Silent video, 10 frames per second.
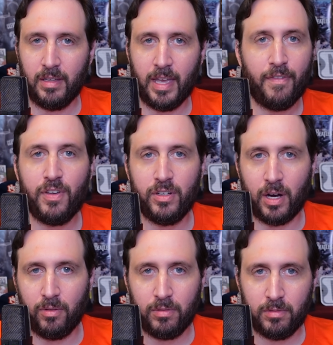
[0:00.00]
if you
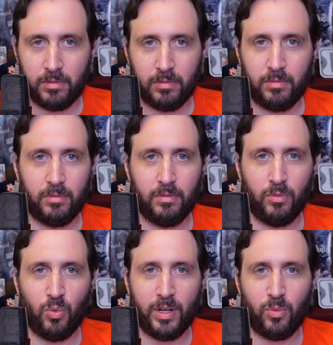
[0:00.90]
don't,
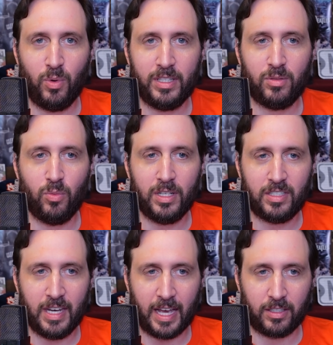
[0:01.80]

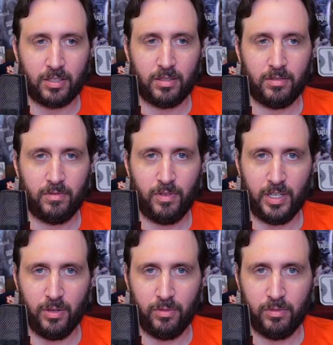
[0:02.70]
what's next for you?